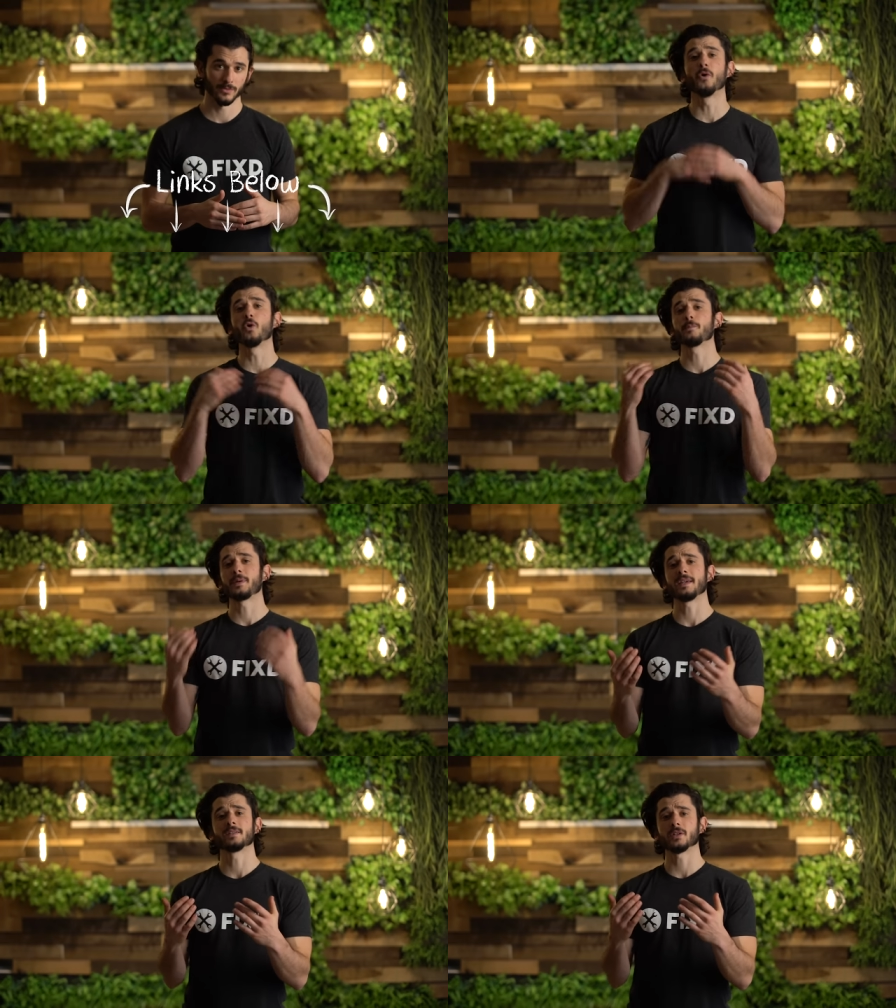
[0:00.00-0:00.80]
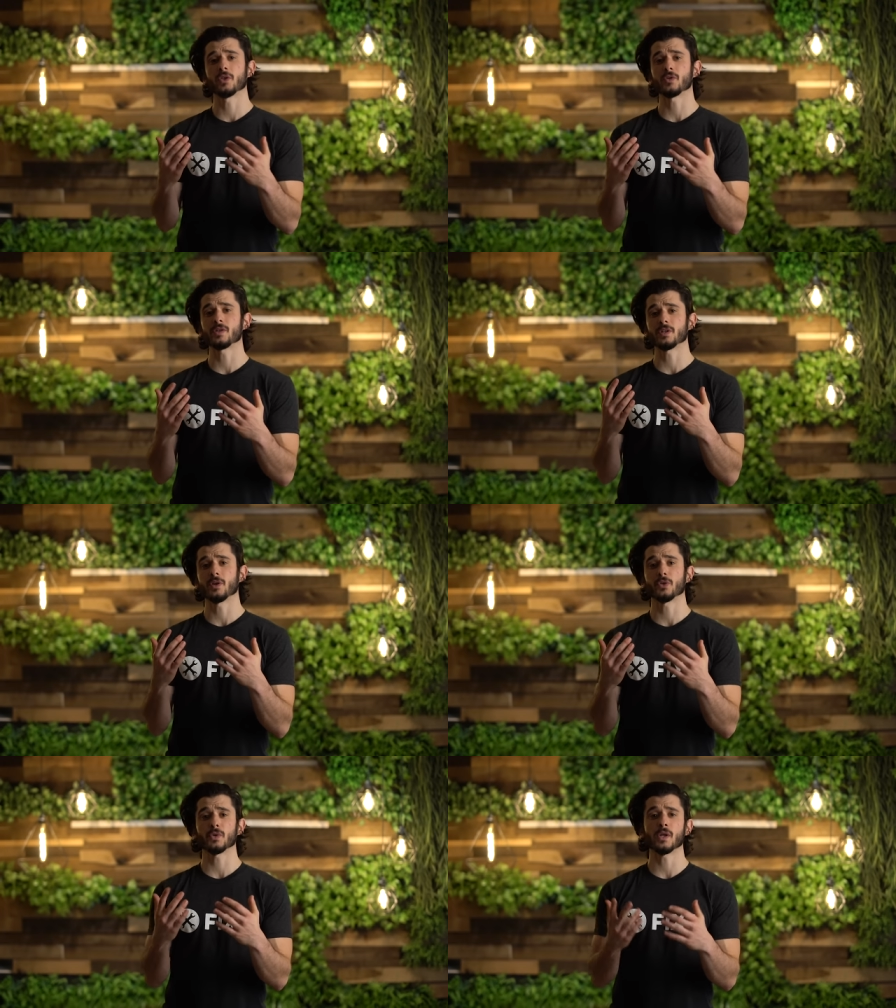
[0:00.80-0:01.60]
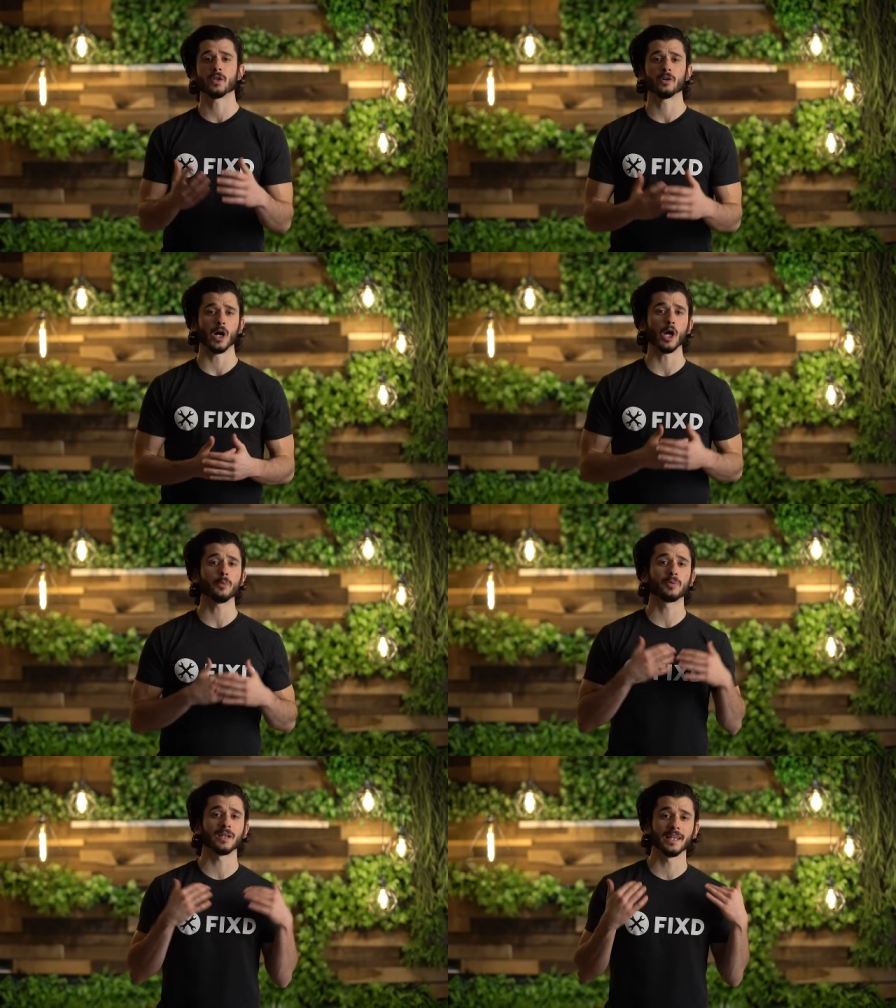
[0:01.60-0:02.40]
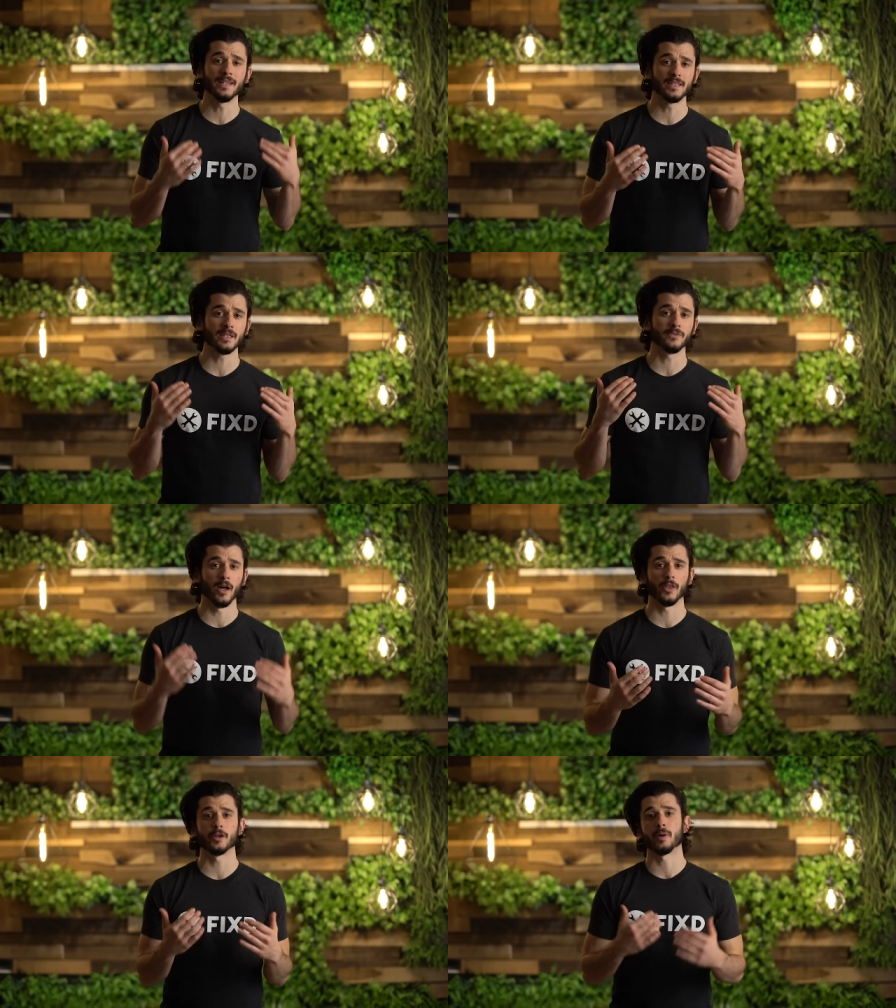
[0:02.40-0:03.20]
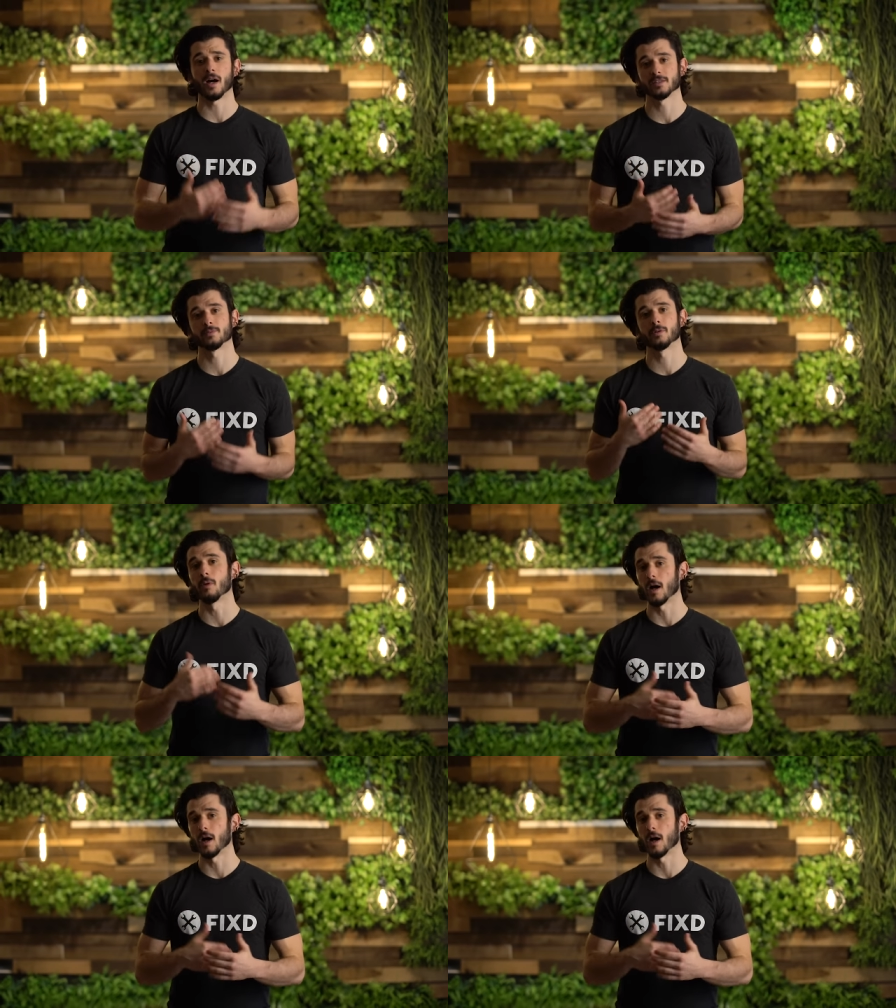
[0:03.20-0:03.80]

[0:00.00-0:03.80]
For P0303, there are plenty of other possible